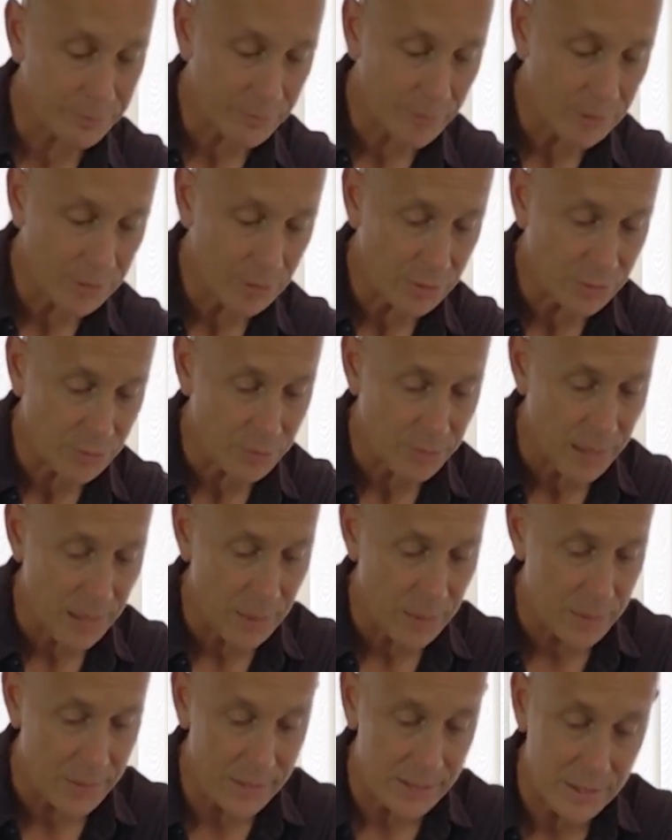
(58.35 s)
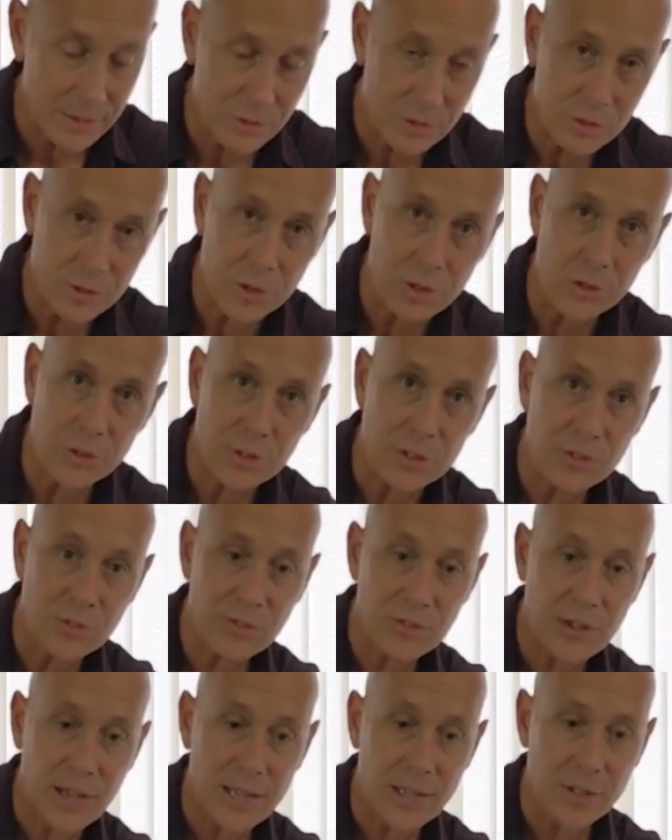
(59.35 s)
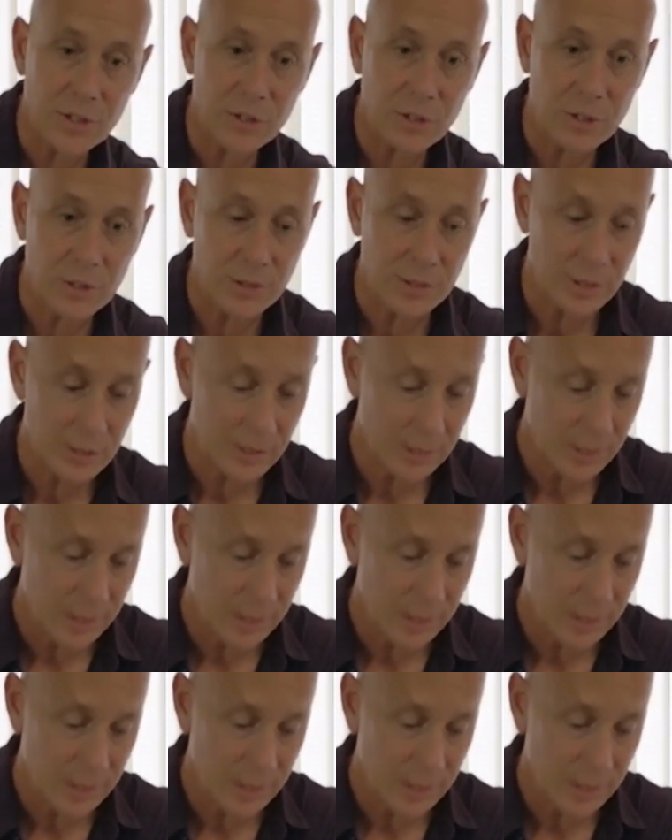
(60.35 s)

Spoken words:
So from there we can introduce this flexion